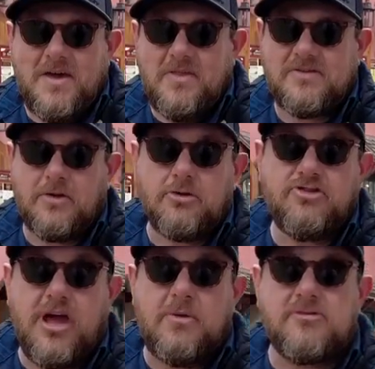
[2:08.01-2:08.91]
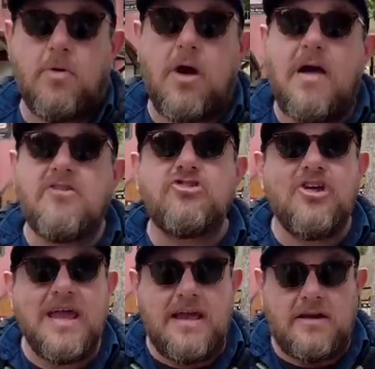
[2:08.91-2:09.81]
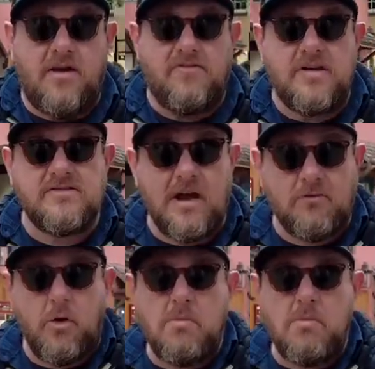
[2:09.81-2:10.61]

This little gem is part of a chain of several